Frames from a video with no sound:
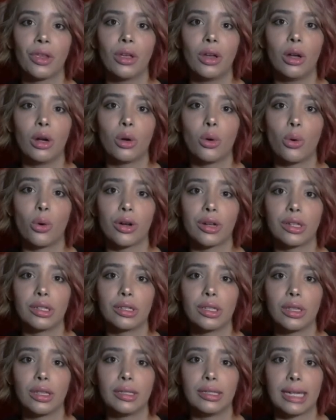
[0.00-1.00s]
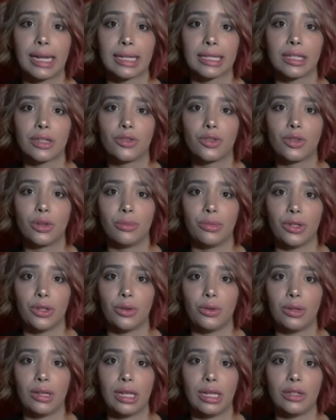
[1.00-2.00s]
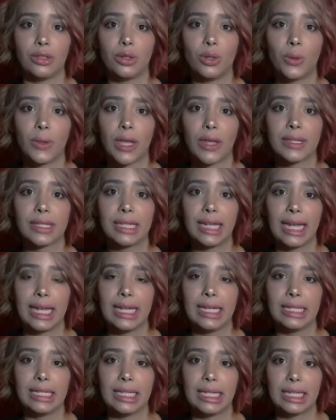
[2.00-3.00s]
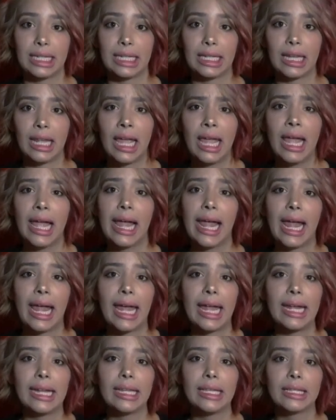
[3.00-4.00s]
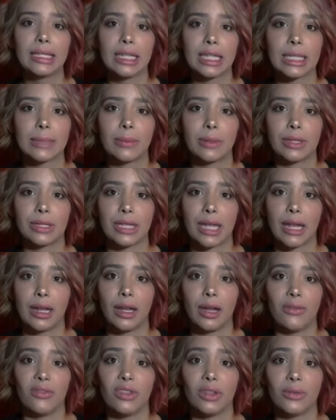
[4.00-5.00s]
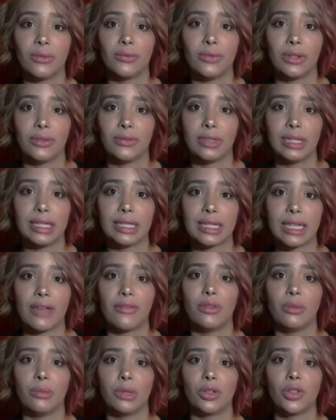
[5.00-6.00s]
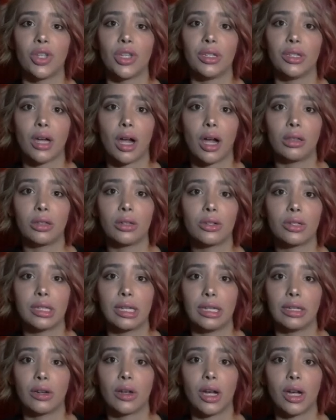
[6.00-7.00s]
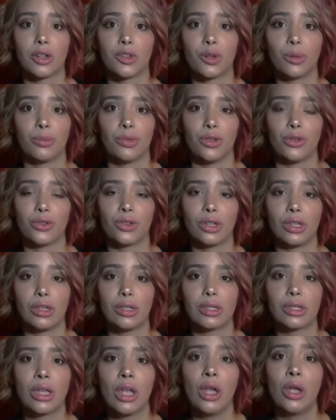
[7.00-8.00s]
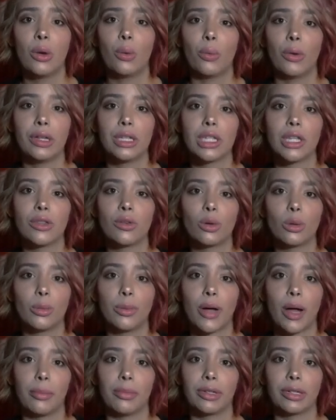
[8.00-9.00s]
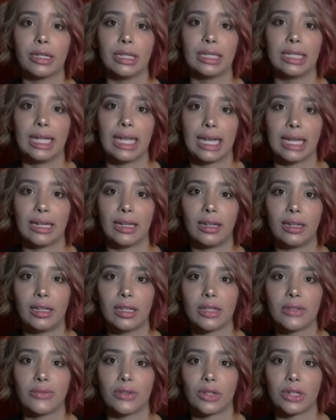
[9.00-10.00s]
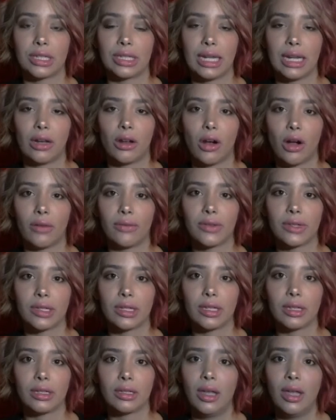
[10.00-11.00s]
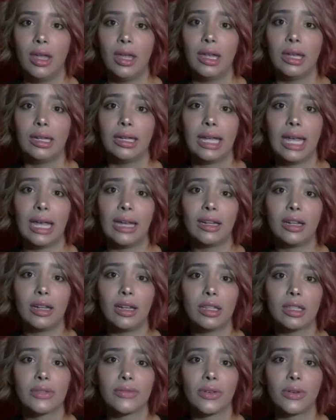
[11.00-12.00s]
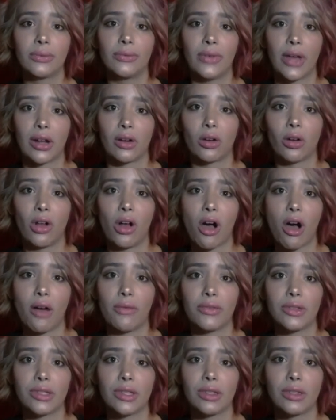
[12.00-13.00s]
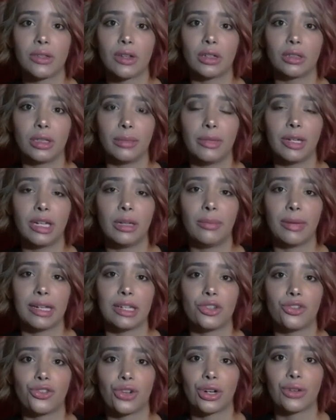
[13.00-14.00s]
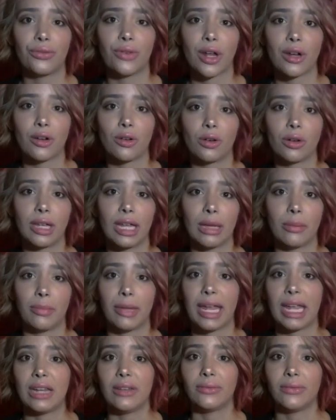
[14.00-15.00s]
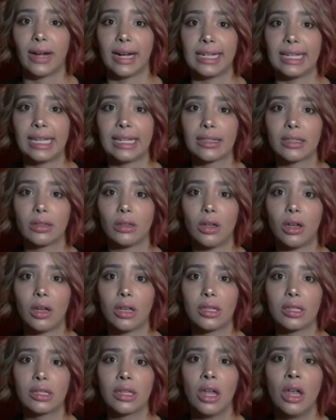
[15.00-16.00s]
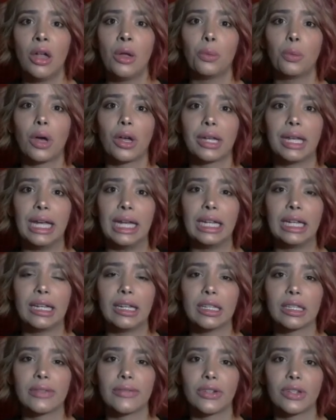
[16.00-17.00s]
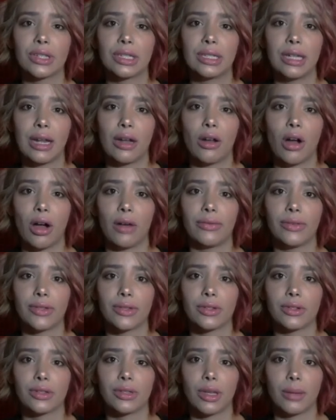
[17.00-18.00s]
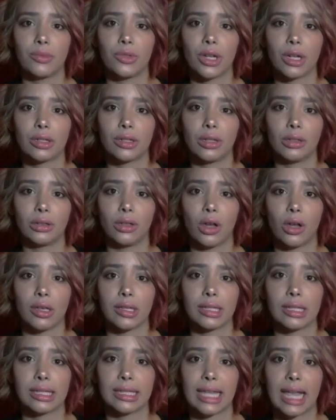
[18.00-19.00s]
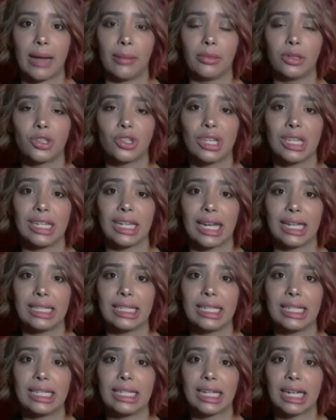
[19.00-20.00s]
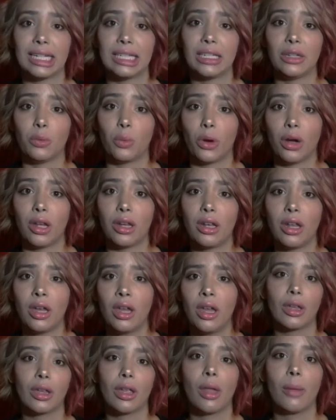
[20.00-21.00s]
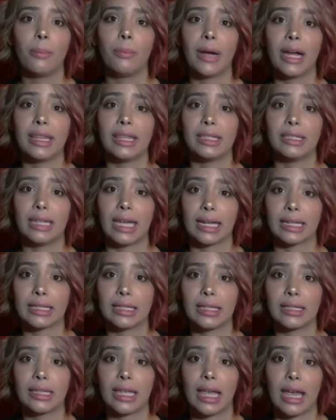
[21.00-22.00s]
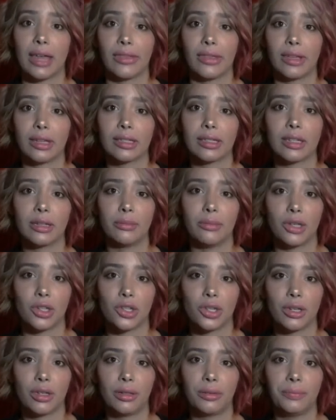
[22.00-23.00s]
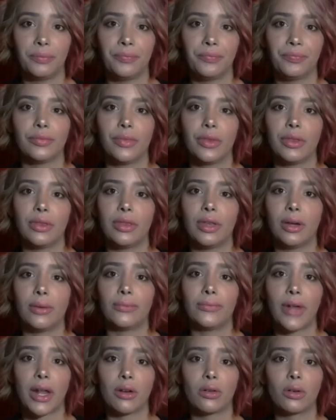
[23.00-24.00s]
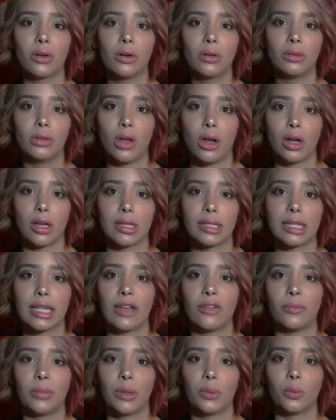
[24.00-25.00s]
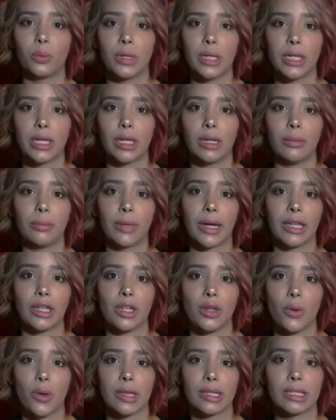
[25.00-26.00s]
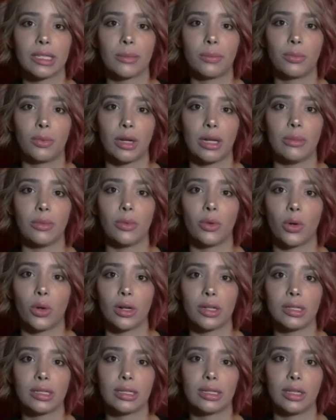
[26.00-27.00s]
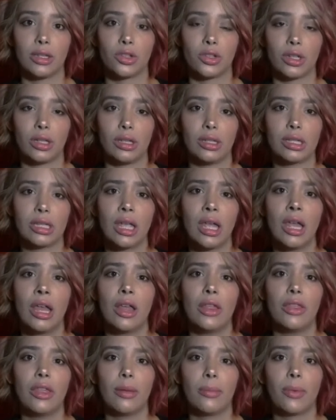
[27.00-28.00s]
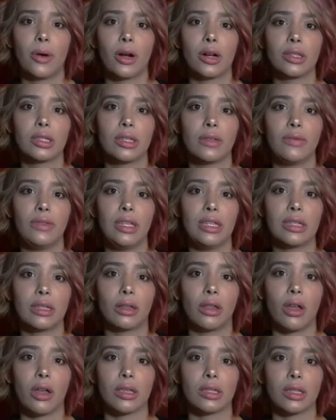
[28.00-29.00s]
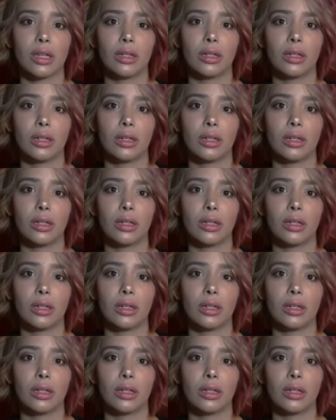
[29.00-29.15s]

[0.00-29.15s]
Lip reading: According to the Texas Tribune, in 2018, 86% of the $57 million in contributions went to the Republican candidates for state offices. Candidates for federal offices are limited by strict federal campaign finance laws, while candidates for state office are subject to laws established in 1991 by the Texas Ethics Commission. The federal laws have been weakened by U.S. Supreme Court decisions that parts of these laws